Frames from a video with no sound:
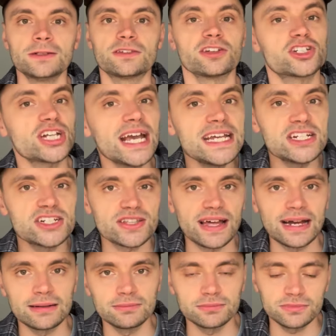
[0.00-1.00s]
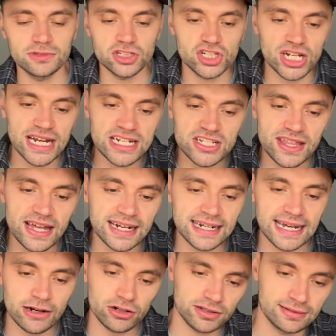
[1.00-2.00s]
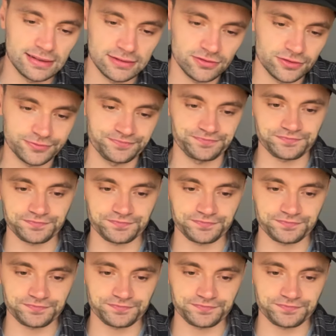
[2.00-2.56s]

to change that, to change that narrative.